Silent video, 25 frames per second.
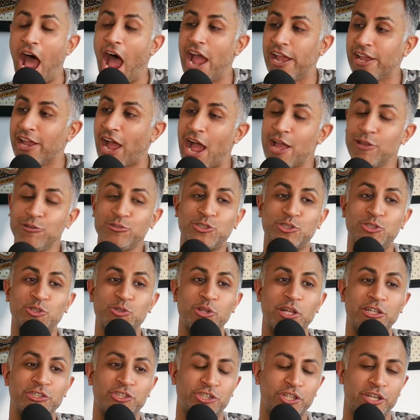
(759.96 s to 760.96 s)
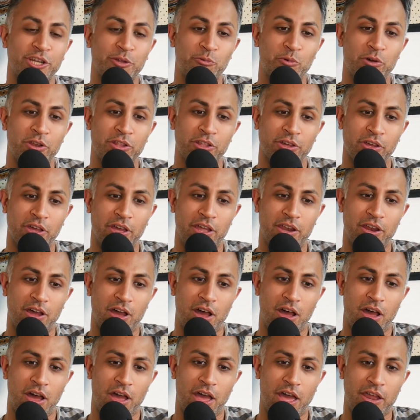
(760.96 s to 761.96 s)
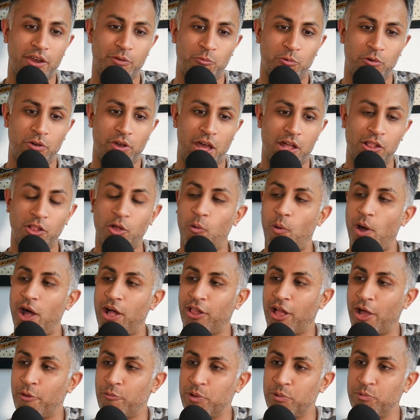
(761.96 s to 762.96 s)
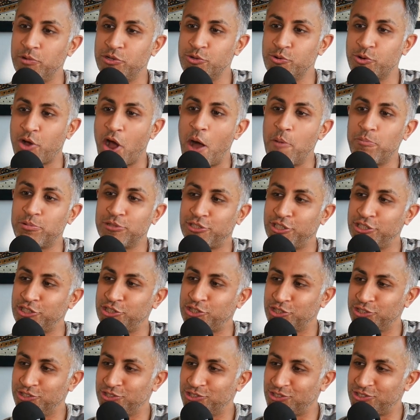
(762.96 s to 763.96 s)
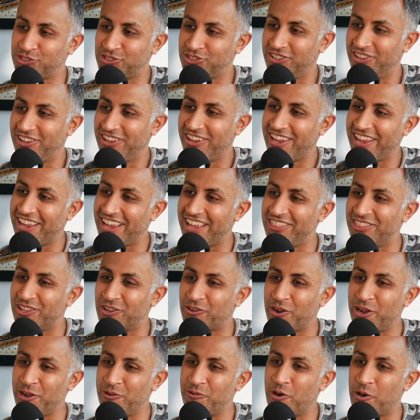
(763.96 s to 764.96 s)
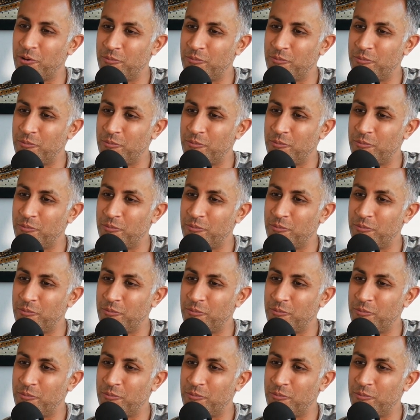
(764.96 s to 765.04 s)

I used to do that shit at one of the at LOL. We would do competitions in the green room.